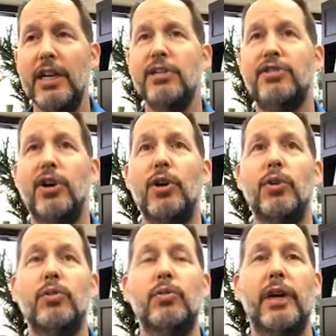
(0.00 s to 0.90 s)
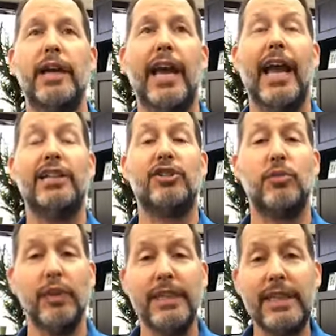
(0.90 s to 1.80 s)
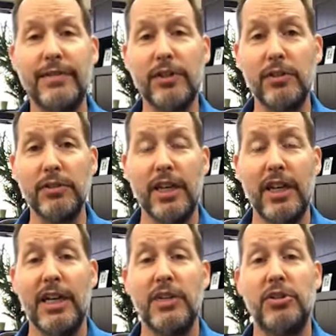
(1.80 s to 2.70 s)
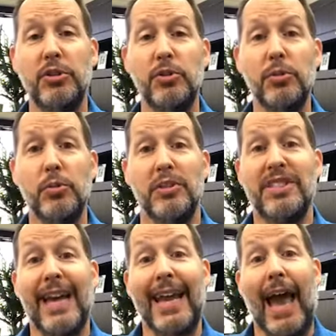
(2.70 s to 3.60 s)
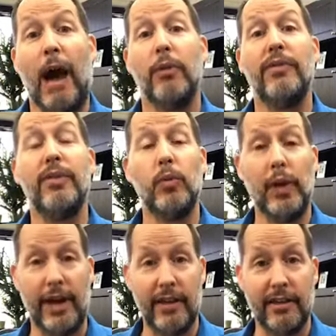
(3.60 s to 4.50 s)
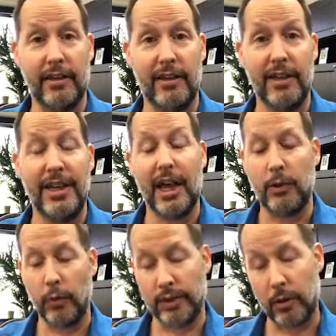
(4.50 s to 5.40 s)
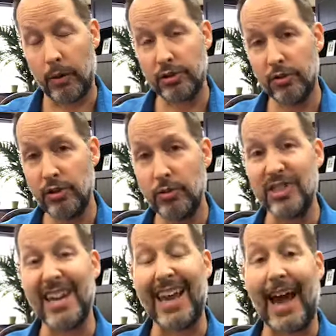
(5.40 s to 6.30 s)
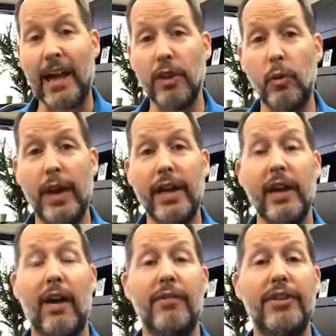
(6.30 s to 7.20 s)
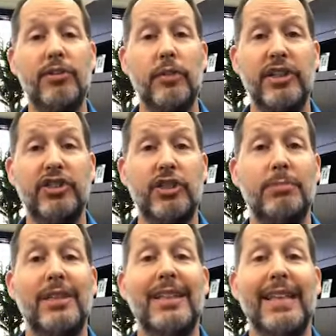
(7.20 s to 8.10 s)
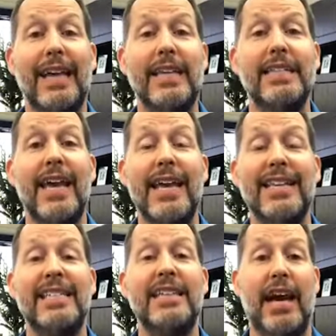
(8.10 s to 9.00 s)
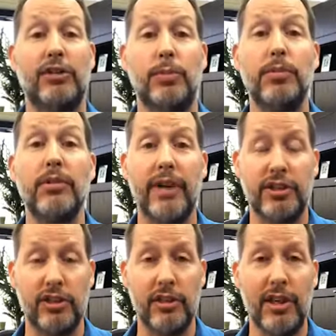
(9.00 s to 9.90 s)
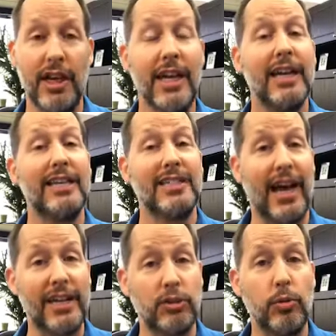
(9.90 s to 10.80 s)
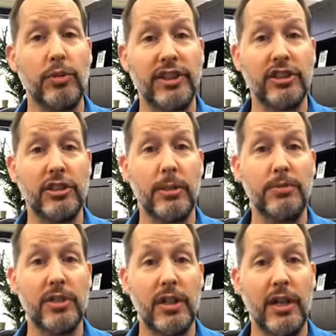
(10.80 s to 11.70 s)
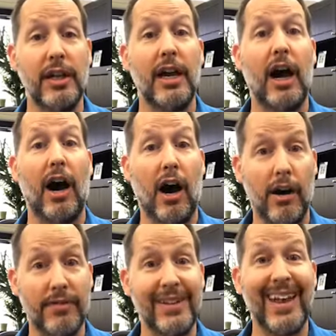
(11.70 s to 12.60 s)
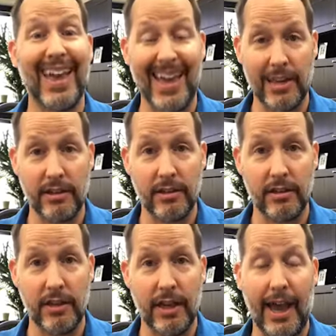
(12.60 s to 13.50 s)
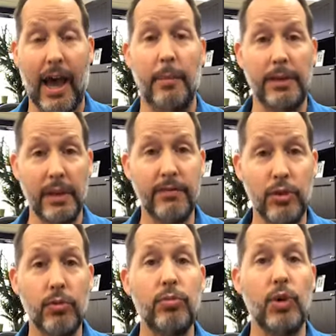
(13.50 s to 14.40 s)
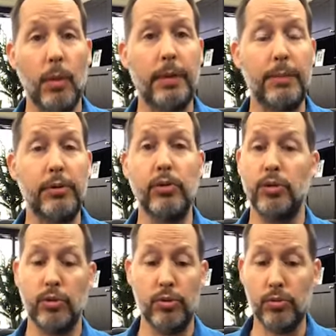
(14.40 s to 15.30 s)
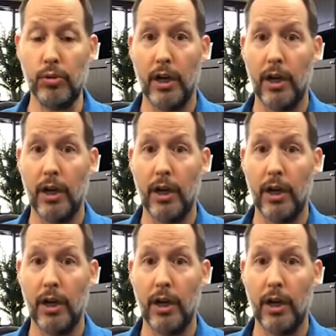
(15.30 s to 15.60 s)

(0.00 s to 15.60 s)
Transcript: So it's really difficult to stay out of the way. And what I want you to do is stay out of the way of this relationship to let it take its natural progression because high school relationships often end. How many of you know people who